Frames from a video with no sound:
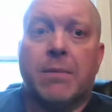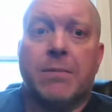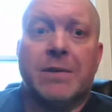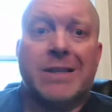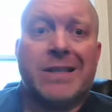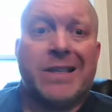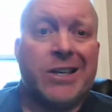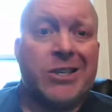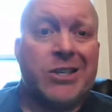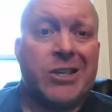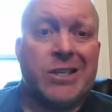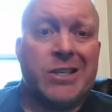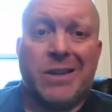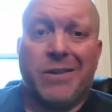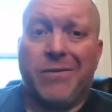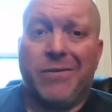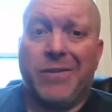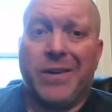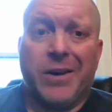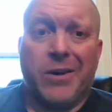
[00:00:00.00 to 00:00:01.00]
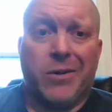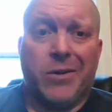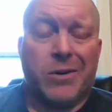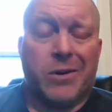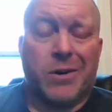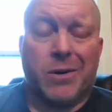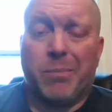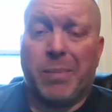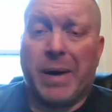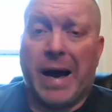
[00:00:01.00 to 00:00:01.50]
Um, stitches in the
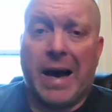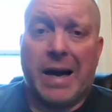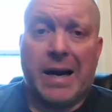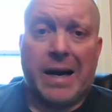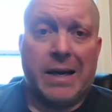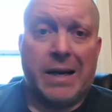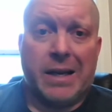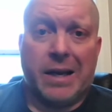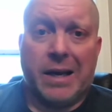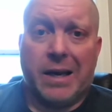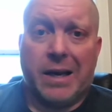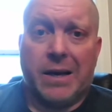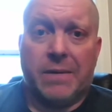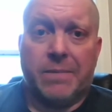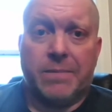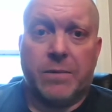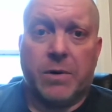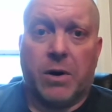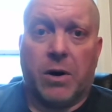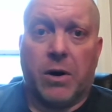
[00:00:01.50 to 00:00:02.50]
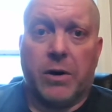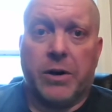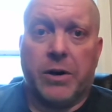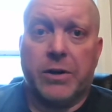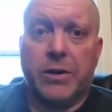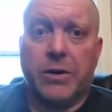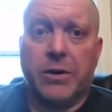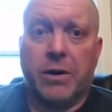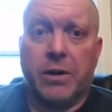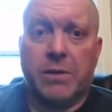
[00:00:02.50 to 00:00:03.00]
field are a bad idea.
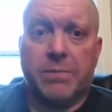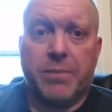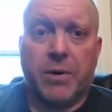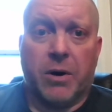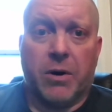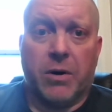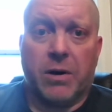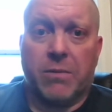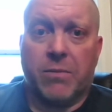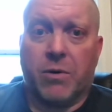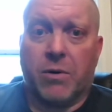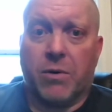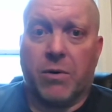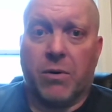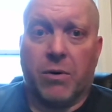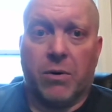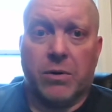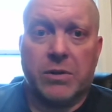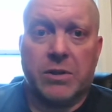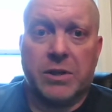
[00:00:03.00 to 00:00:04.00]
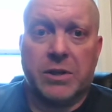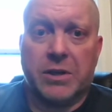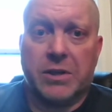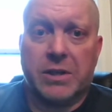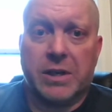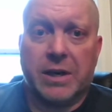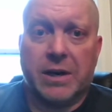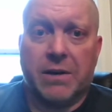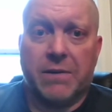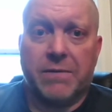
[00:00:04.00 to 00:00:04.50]
All you're doing is poking more
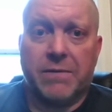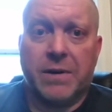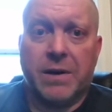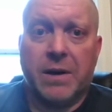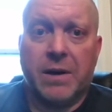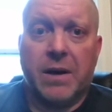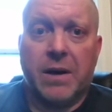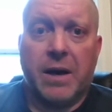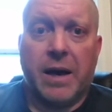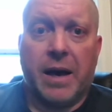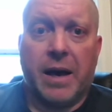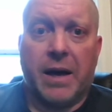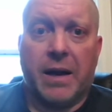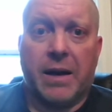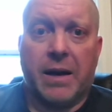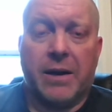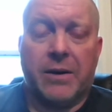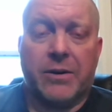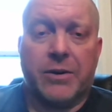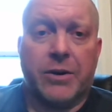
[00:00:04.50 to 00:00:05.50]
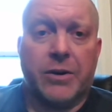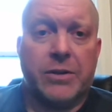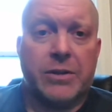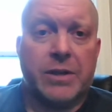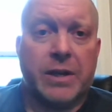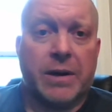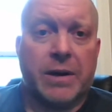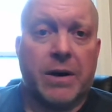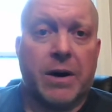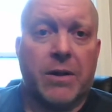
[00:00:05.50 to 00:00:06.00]
holes in yourself and
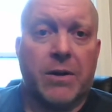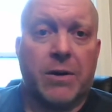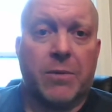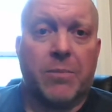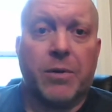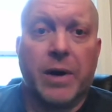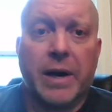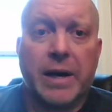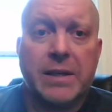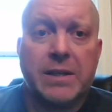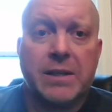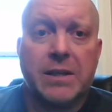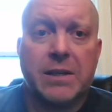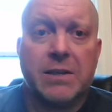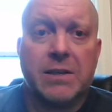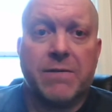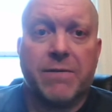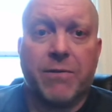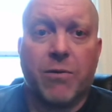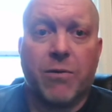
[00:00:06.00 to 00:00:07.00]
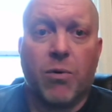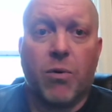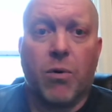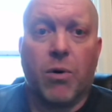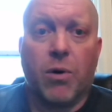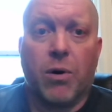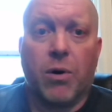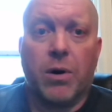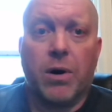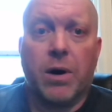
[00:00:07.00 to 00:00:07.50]
introducing other places
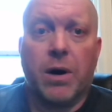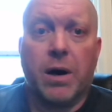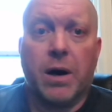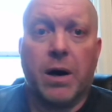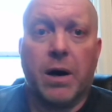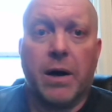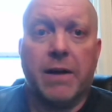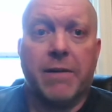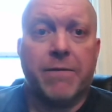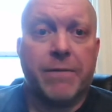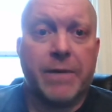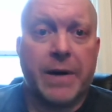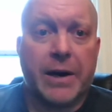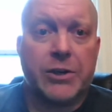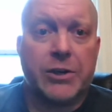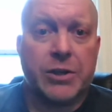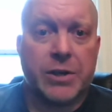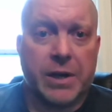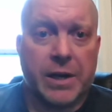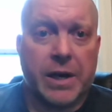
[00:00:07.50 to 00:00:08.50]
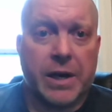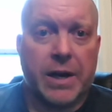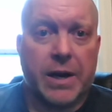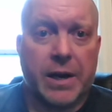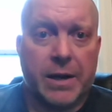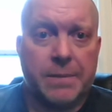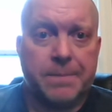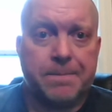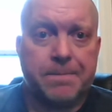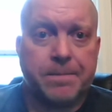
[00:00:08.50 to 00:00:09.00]
for uh,
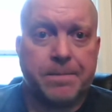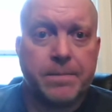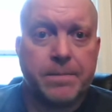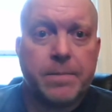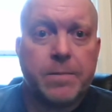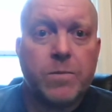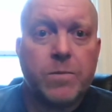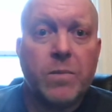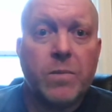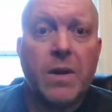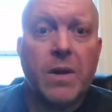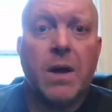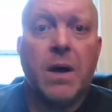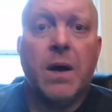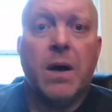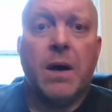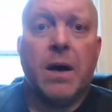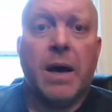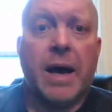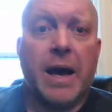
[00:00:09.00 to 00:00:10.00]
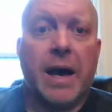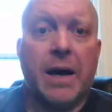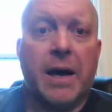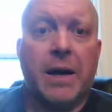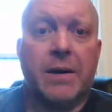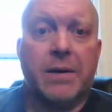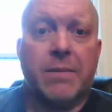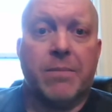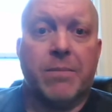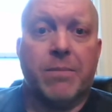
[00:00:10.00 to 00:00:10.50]
infection to get
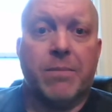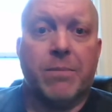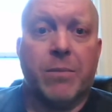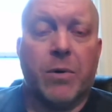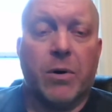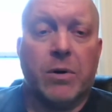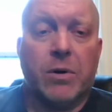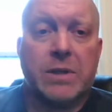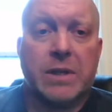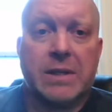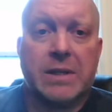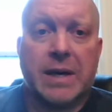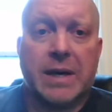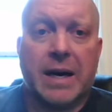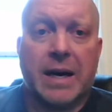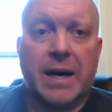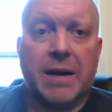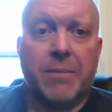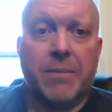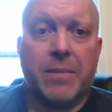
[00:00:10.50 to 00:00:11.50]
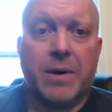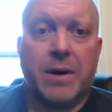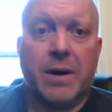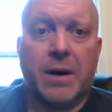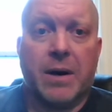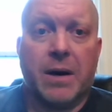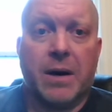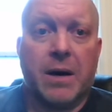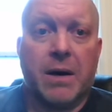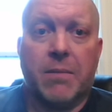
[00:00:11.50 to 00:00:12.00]
in. And most of the
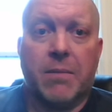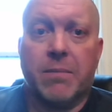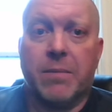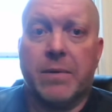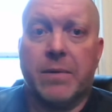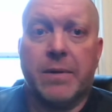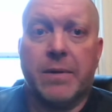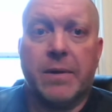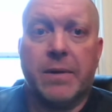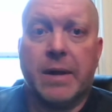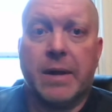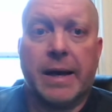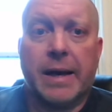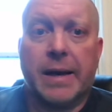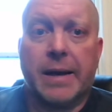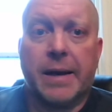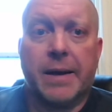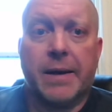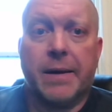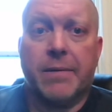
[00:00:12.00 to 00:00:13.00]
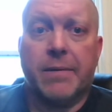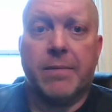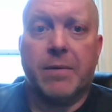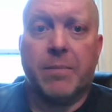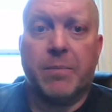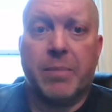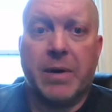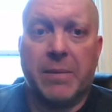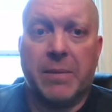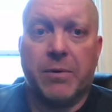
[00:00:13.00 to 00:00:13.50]
time, um, like
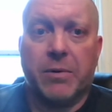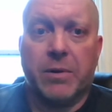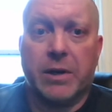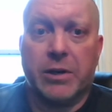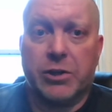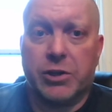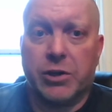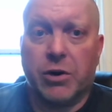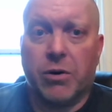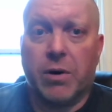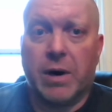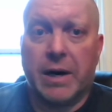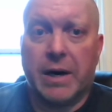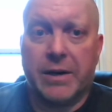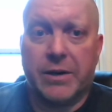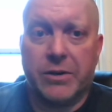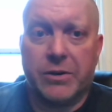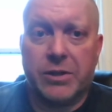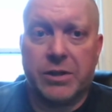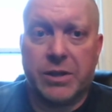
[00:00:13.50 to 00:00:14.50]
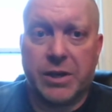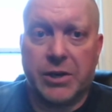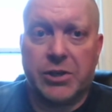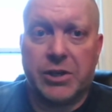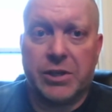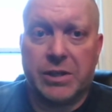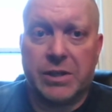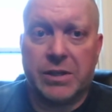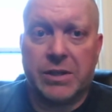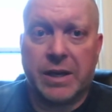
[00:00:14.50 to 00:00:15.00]
people that show how to
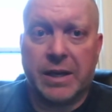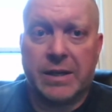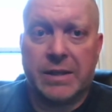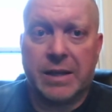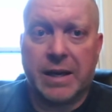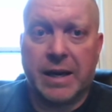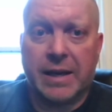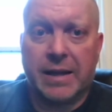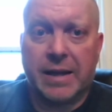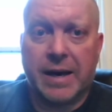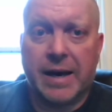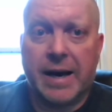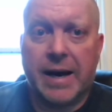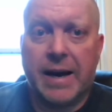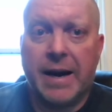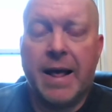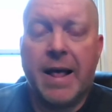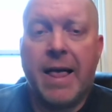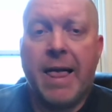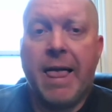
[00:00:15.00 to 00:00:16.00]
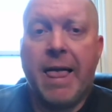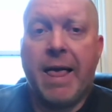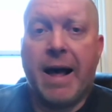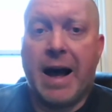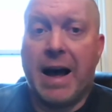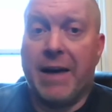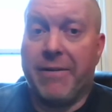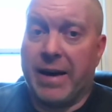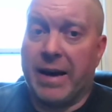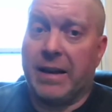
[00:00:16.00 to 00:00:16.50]
do stitches and things like that,
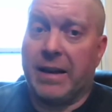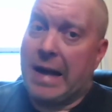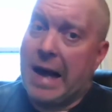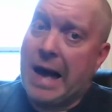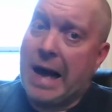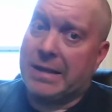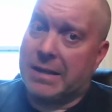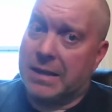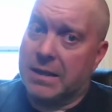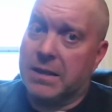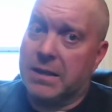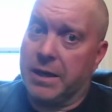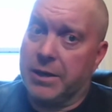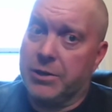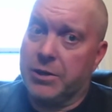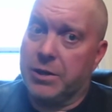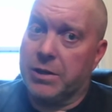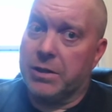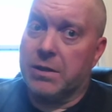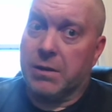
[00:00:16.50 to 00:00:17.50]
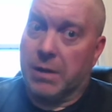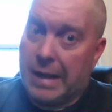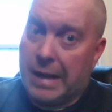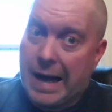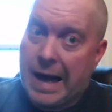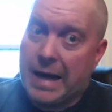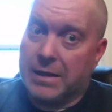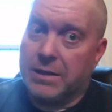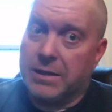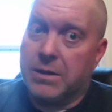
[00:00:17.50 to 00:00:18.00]
I've had lots of
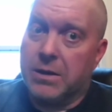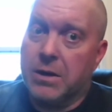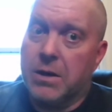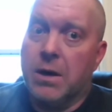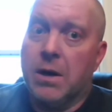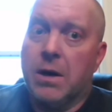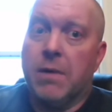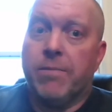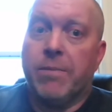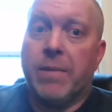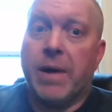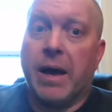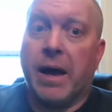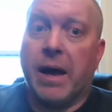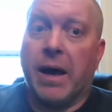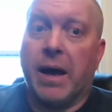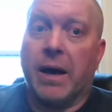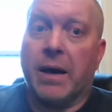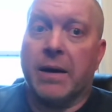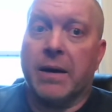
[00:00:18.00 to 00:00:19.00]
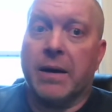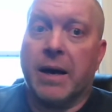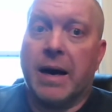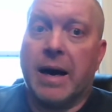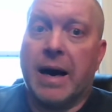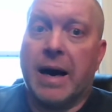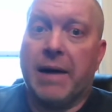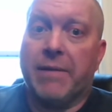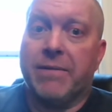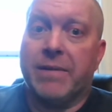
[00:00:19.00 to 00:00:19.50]
stitches, lots.
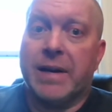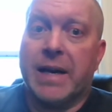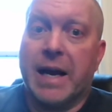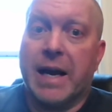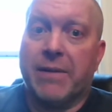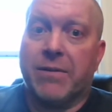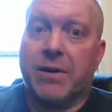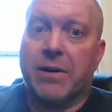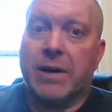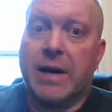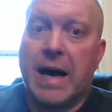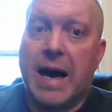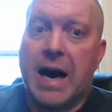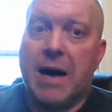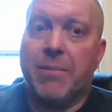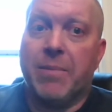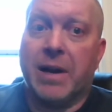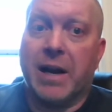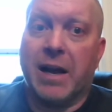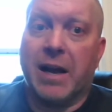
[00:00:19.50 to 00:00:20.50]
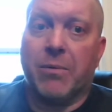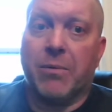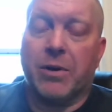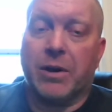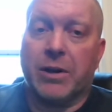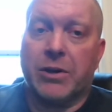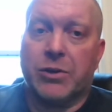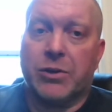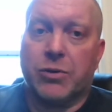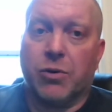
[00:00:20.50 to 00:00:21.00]
And I've never not
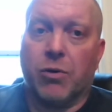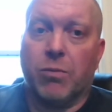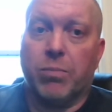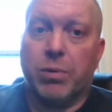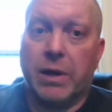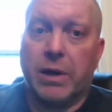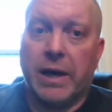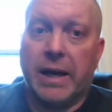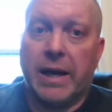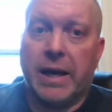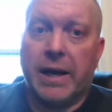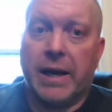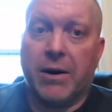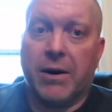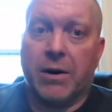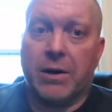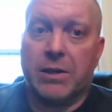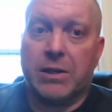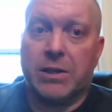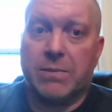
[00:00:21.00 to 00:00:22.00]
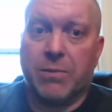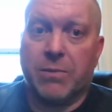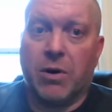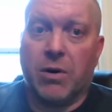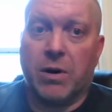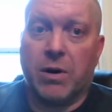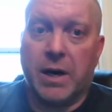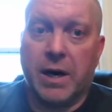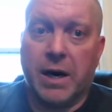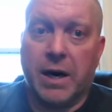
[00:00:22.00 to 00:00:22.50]
been able to control bleeding on a
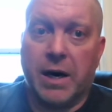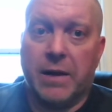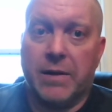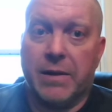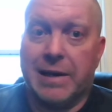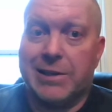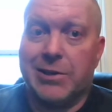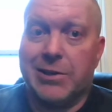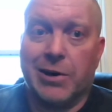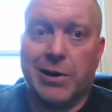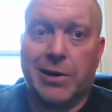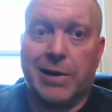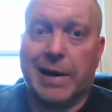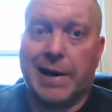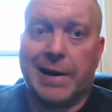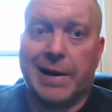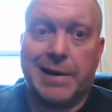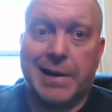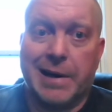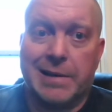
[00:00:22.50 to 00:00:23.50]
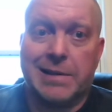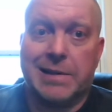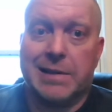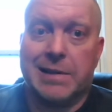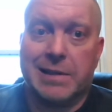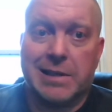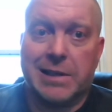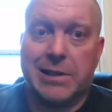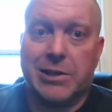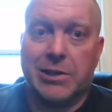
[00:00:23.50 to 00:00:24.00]
small cut that took like a
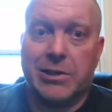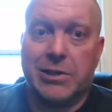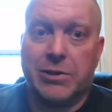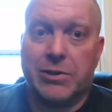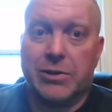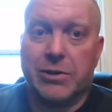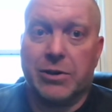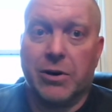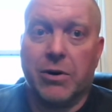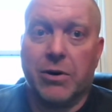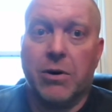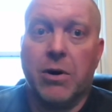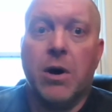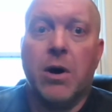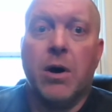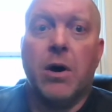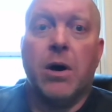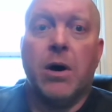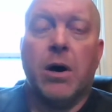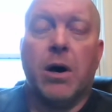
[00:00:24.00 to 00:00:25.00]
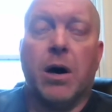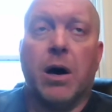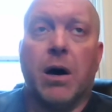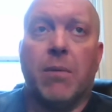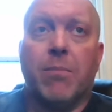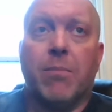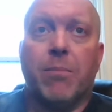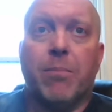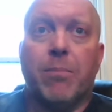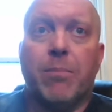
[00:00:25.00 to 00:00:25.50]
dozen stitches or so.
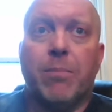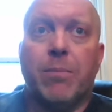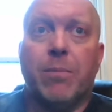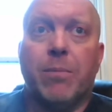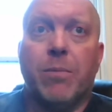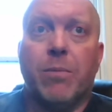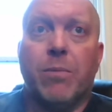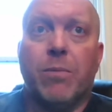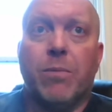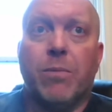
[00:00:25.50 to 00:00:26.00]
Um,